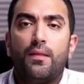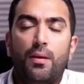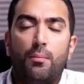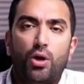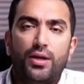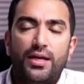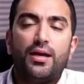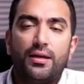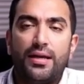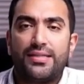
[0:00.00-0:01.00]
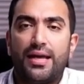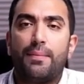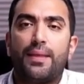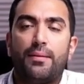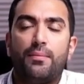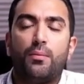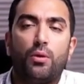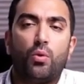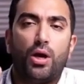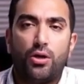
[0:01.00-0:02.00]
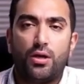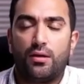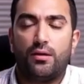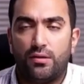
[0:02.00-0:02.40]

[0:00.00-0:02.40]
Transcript: The point here is that many people wonder